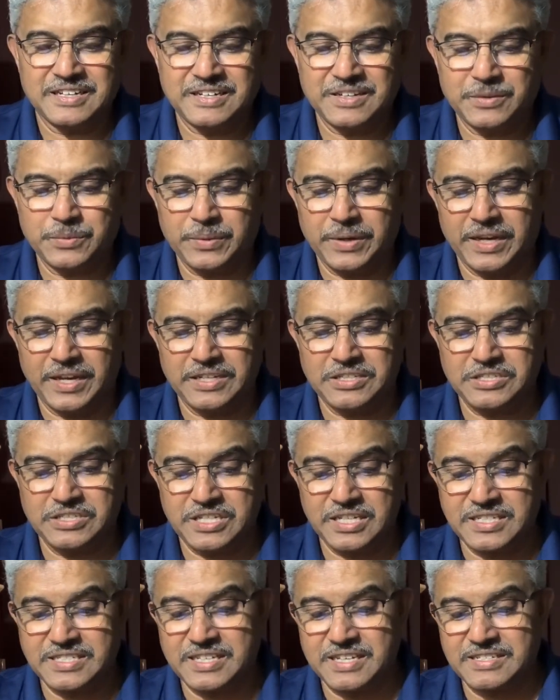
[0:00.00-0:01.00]
where
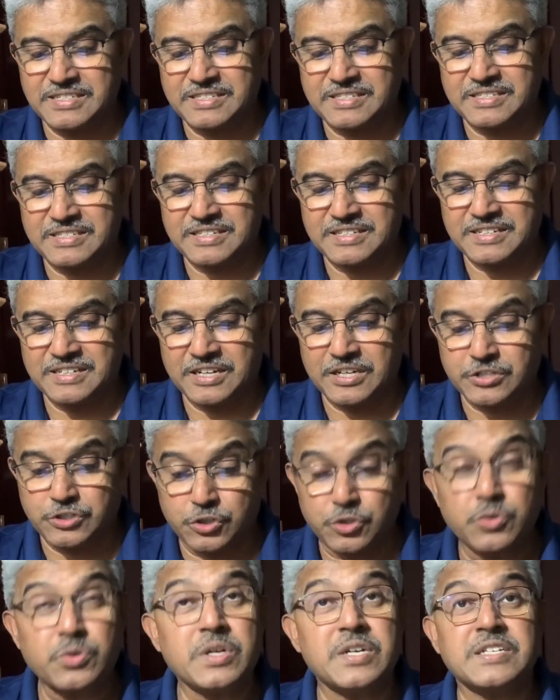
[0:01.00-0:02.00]
Jesus
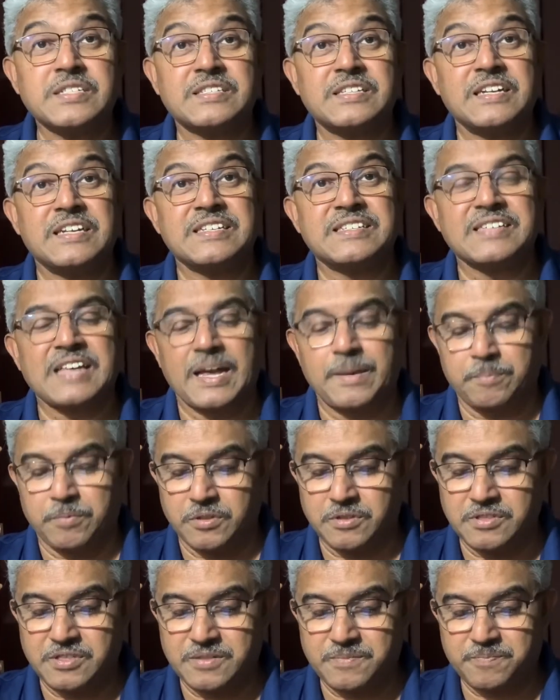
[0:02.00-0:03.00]
assures the
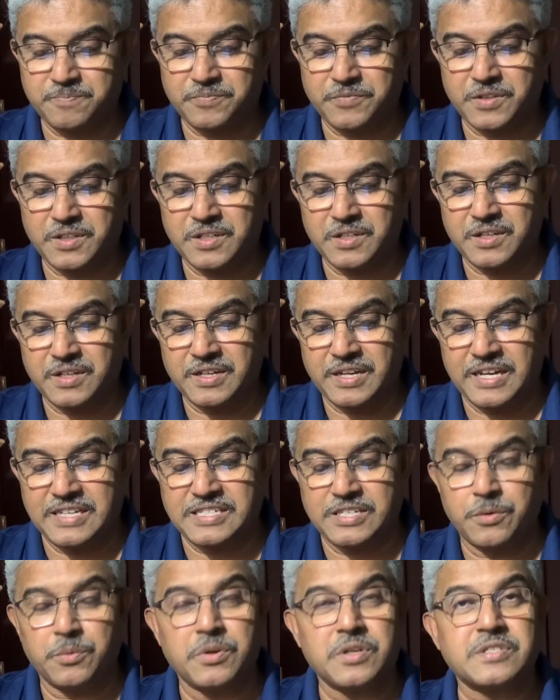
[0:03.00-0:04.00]
disciples as
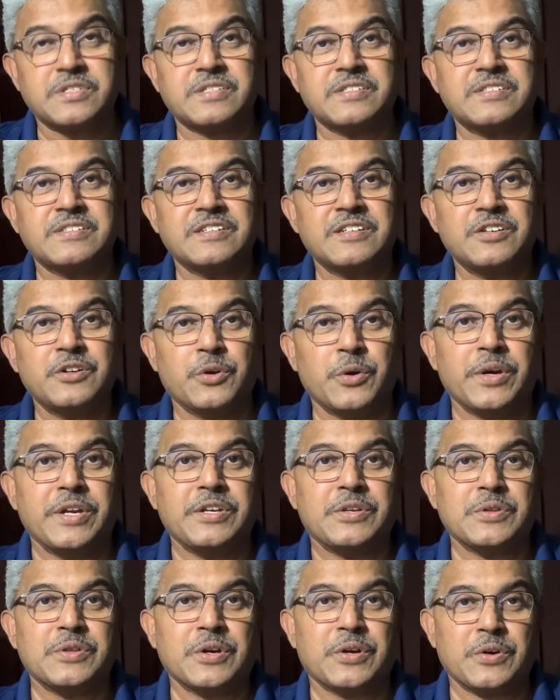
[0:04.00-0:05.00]
he was going
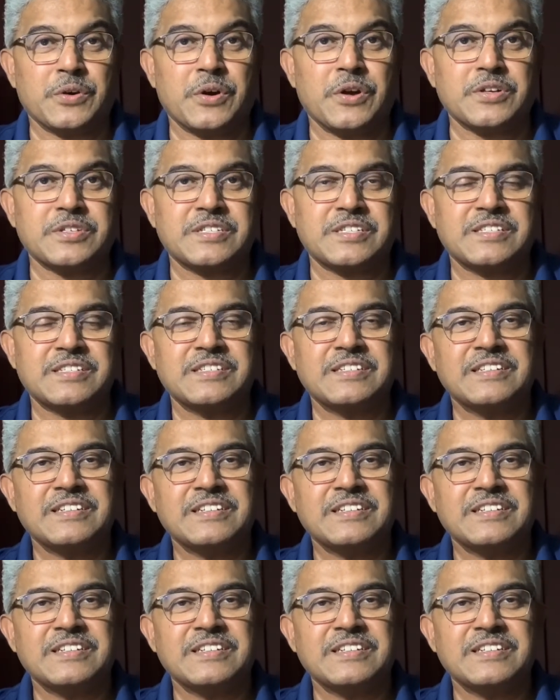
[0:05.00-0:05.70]
to the cross,